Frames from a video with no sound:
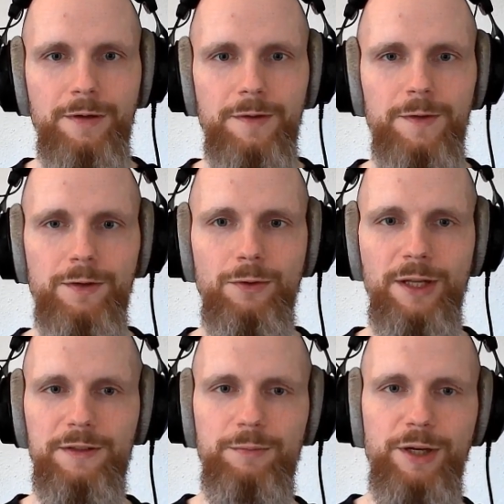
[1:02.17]
So
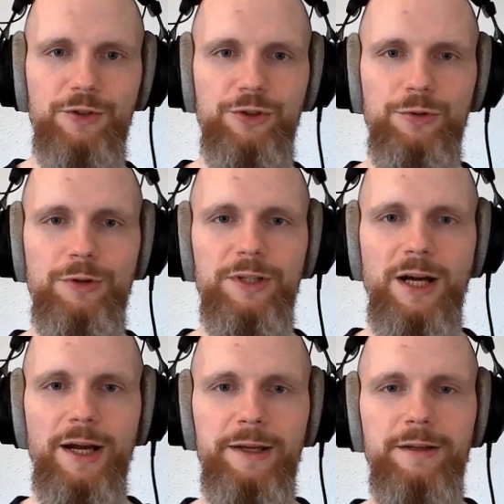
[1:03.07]
let's imagine you're on
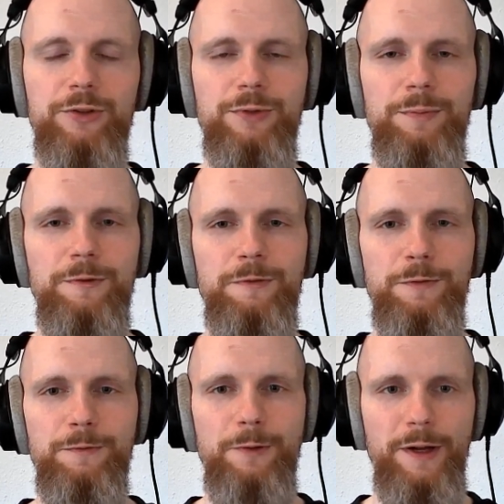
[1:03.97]
a hiking trip with
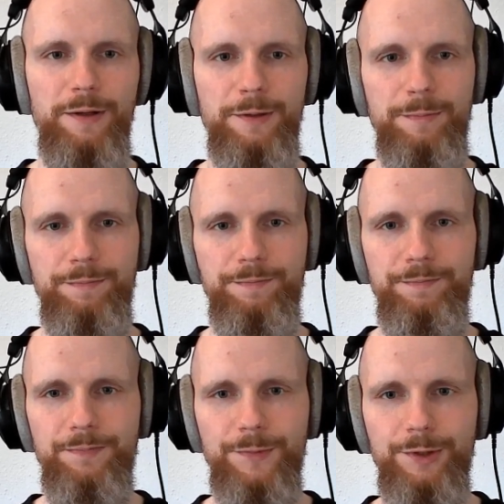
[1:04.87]
a friend.
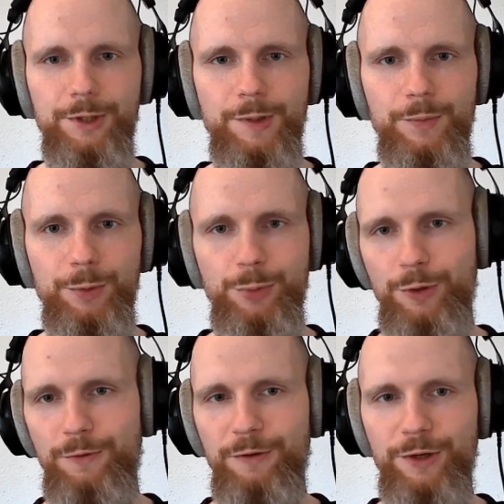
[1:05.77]
You
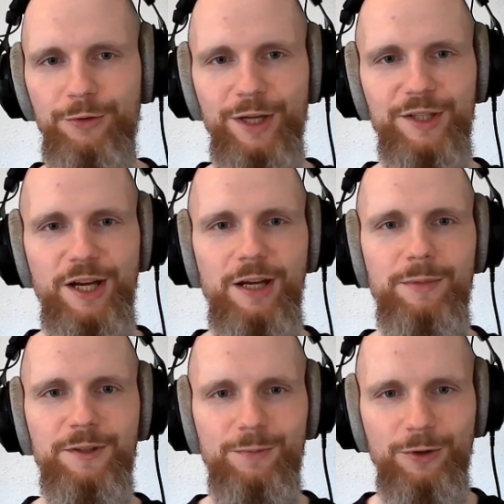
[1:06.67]
both have a great time
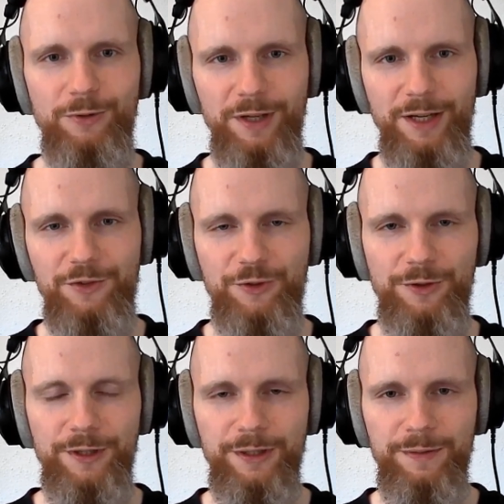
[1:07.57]
exploring
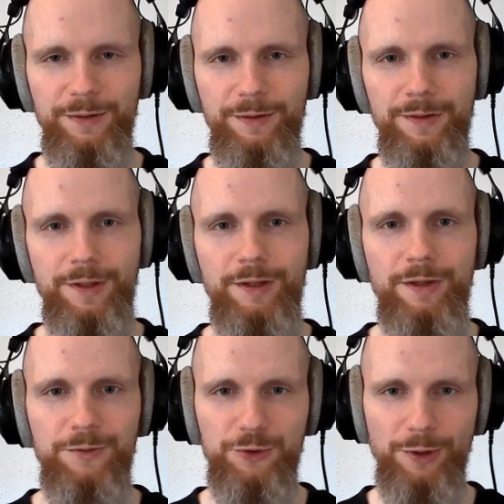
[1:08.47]
nature and
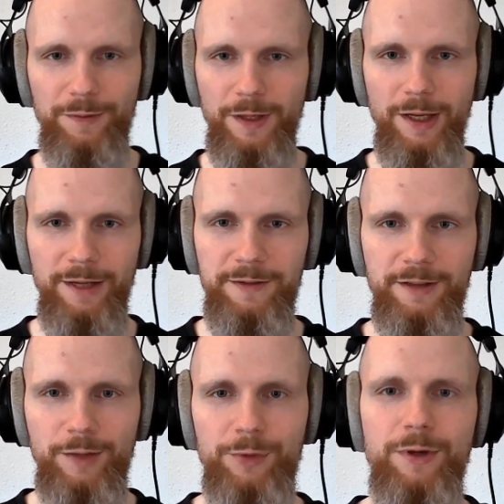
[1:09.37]
enjoying the
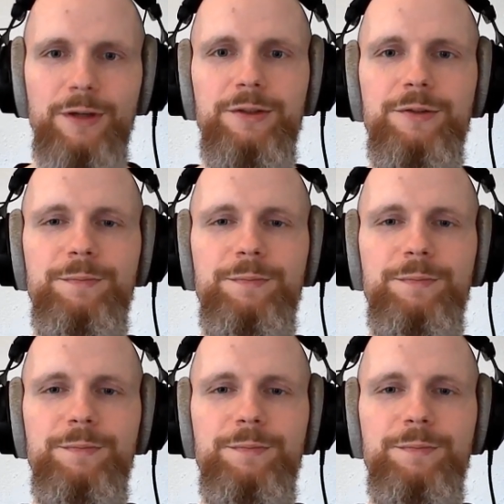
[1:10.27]
landscape around you.